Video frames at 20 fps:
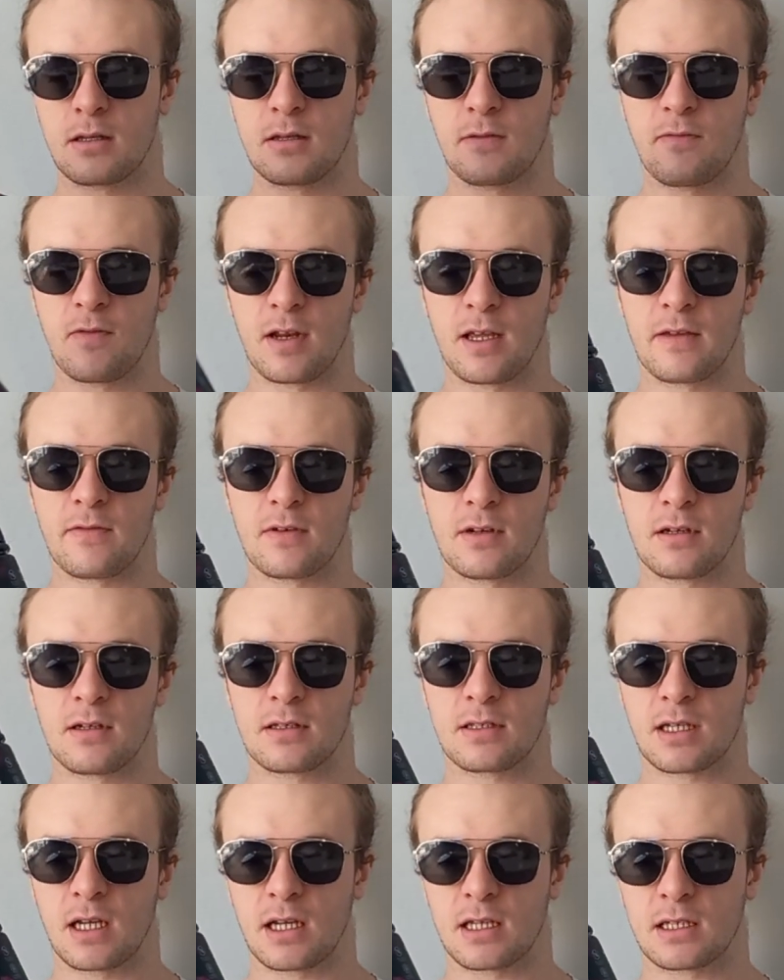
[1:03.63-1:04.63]
the flavor,
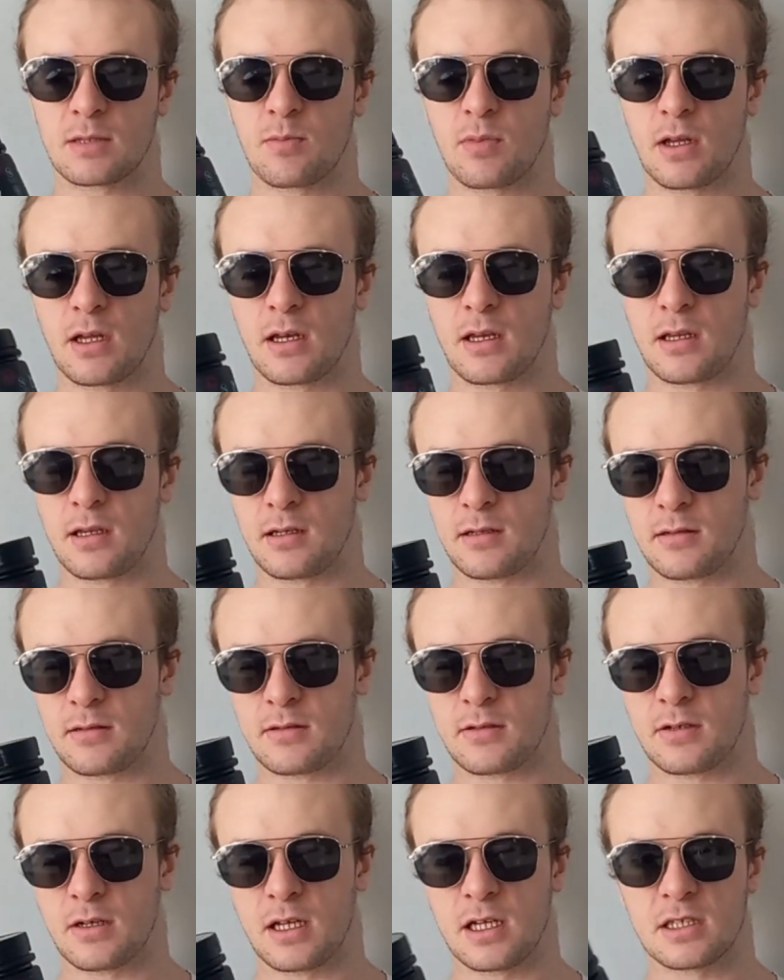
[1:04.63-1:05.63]
tiger's blood,
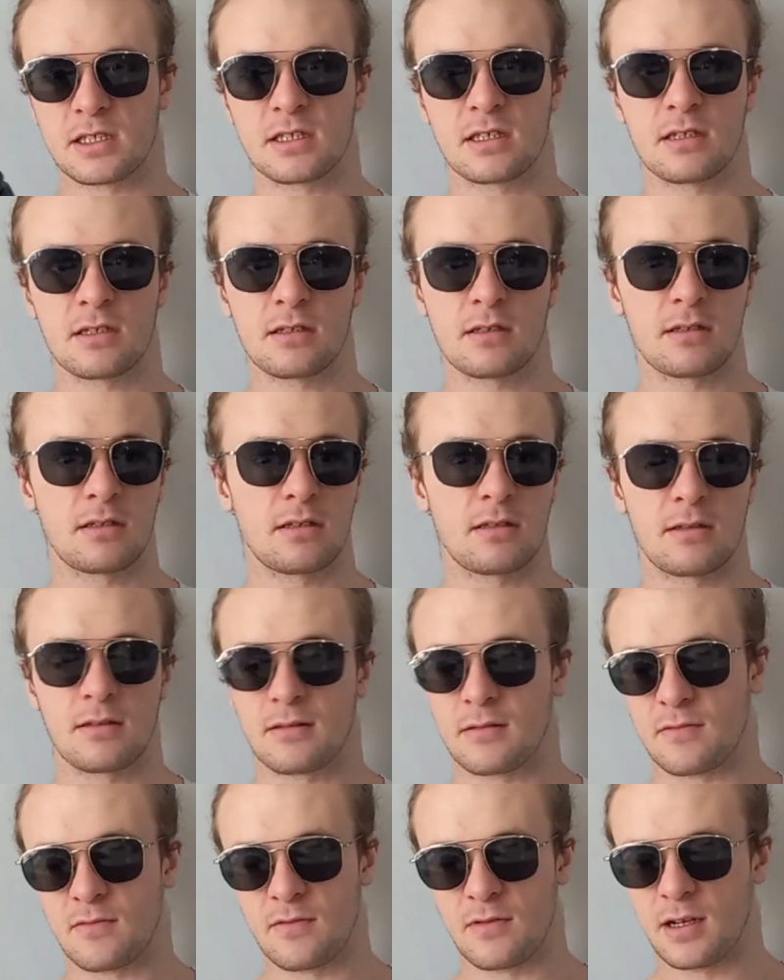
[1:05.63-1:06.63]
trash,
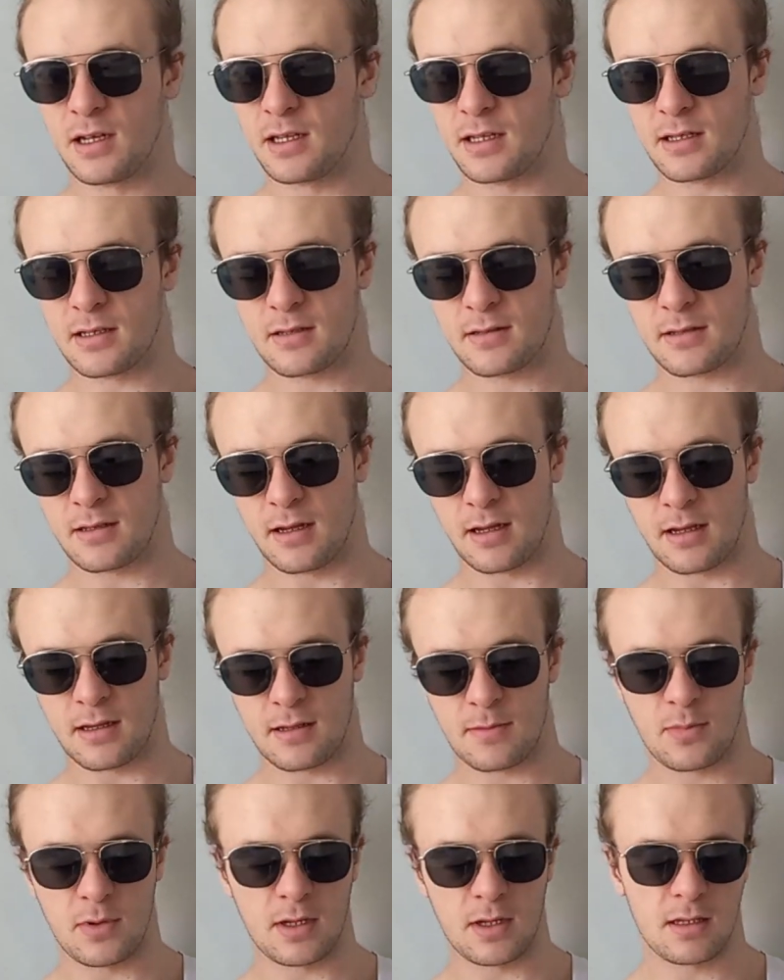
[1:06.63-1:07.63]
really
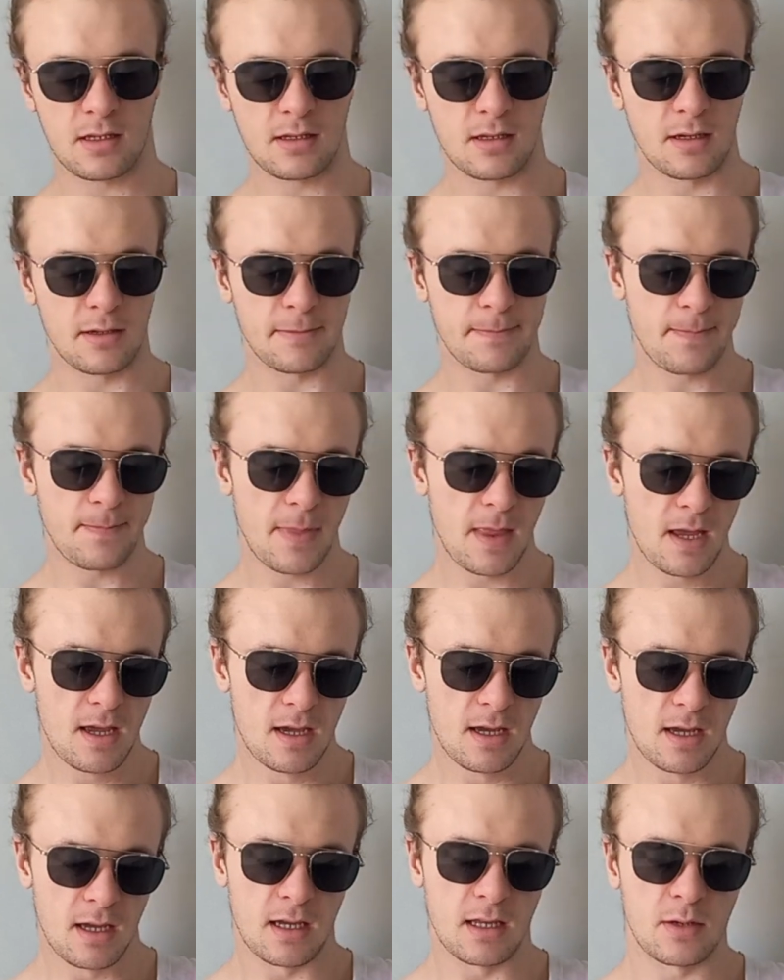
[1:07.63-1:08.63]
cuck. But yeah,
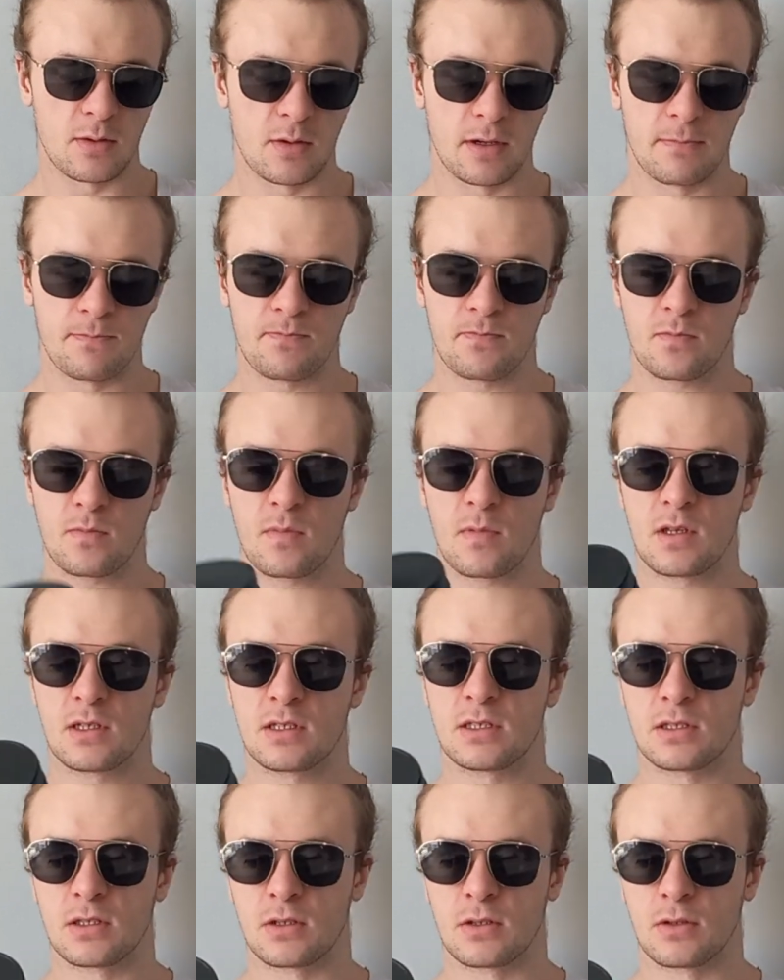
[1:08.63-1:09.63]
anyway,
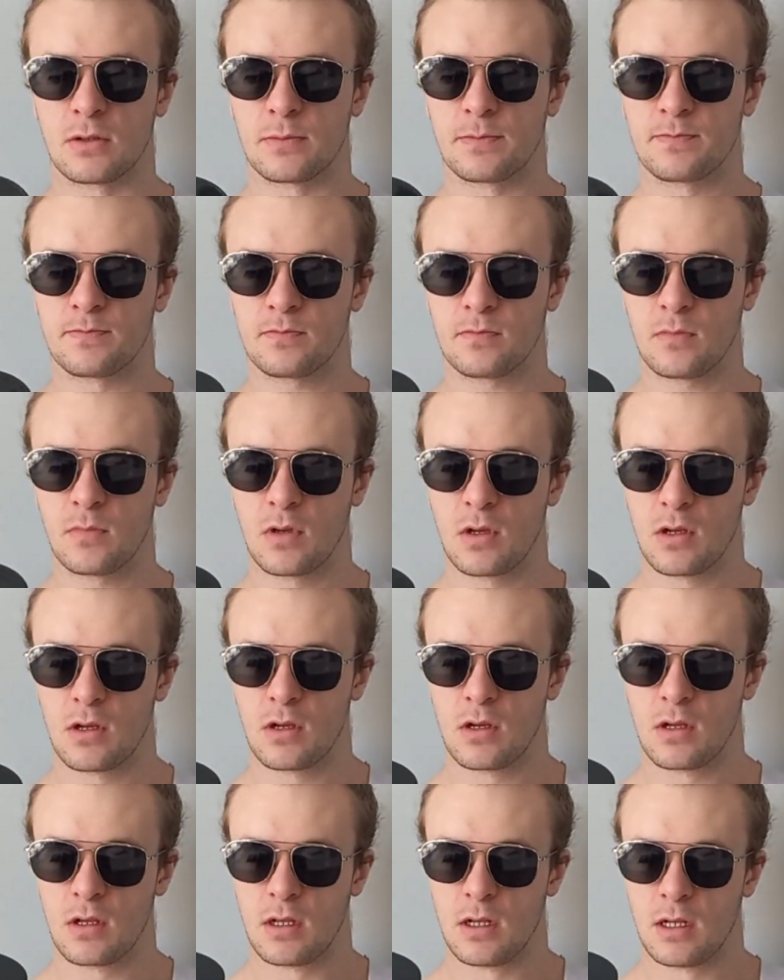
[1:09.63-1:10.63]
so
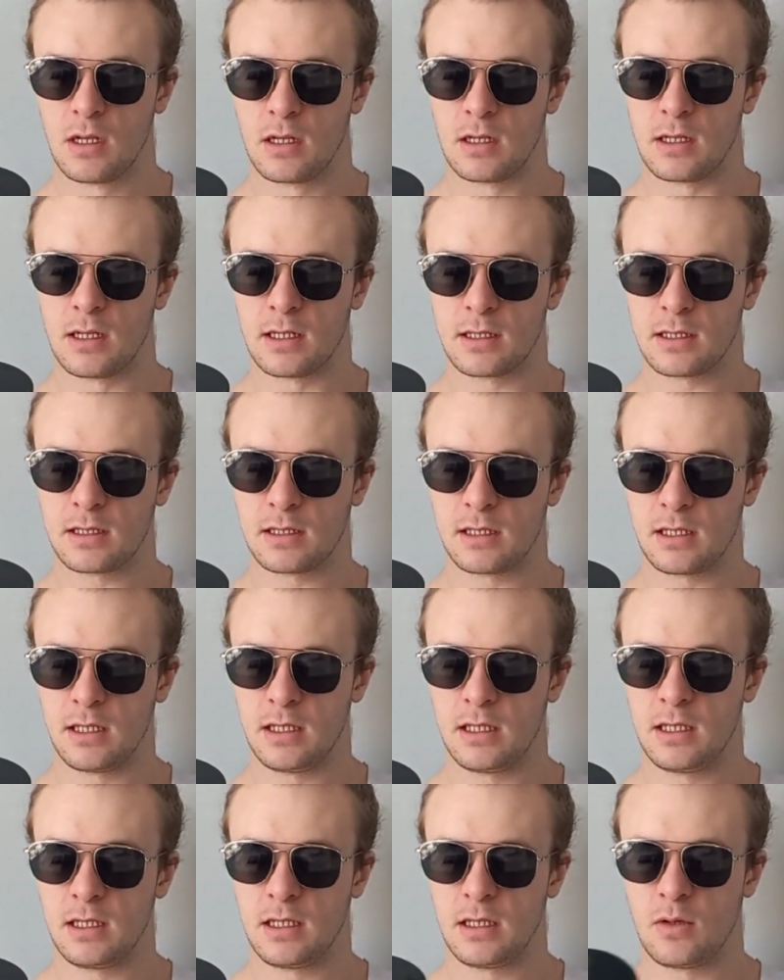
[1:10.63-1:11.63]
let's
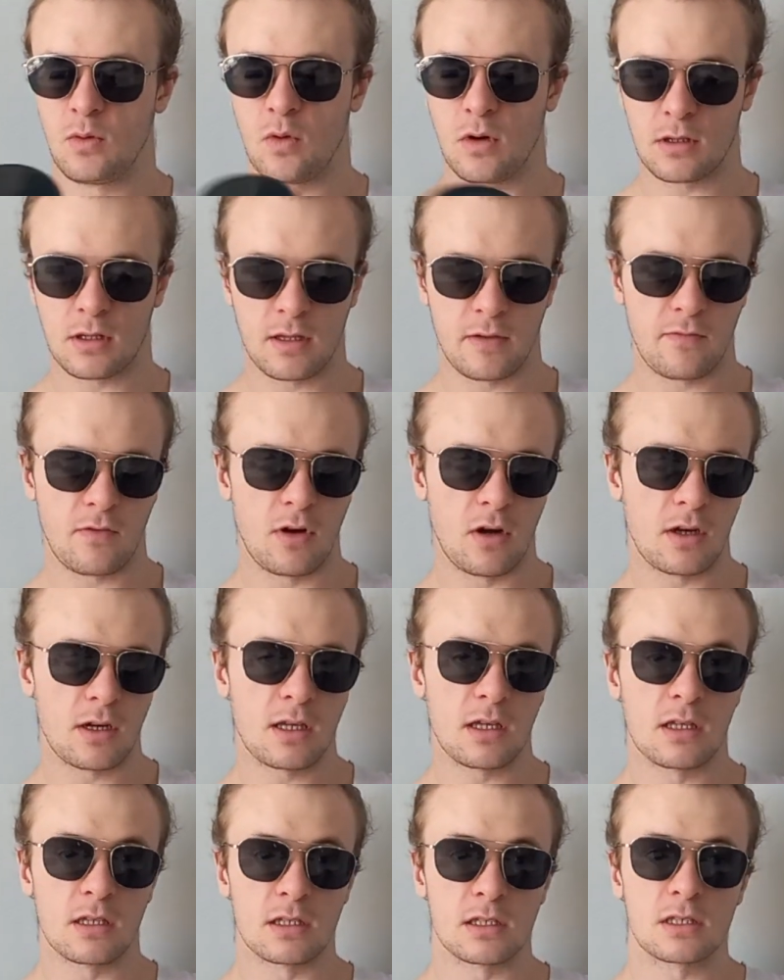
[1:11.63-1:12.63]
see what they've
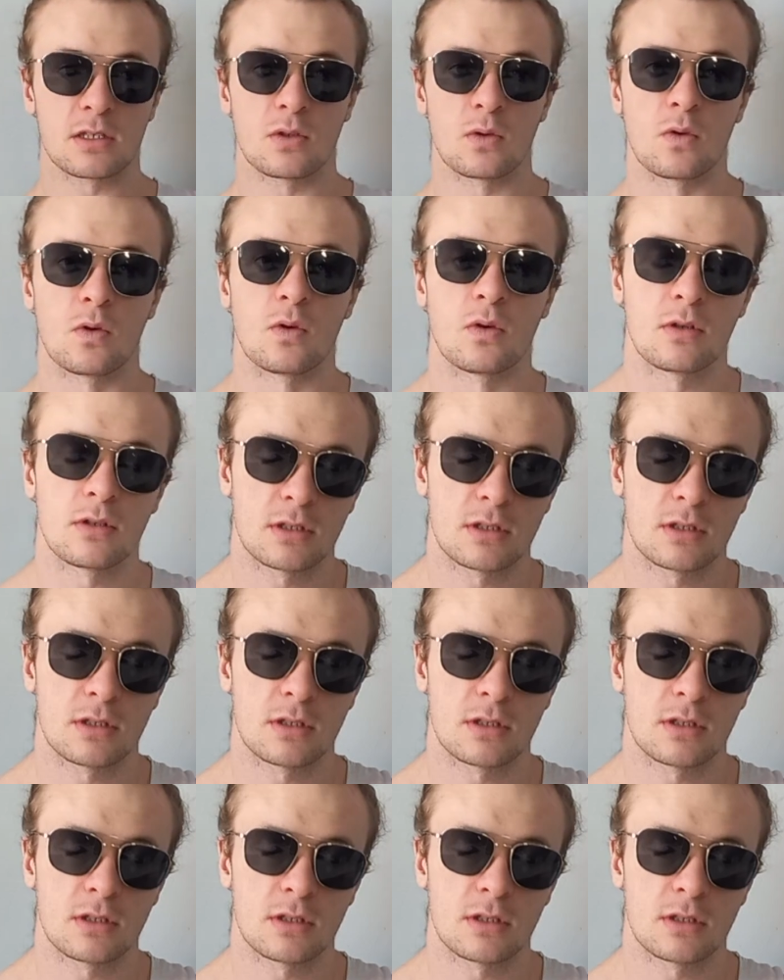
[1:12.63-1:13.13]
got in store.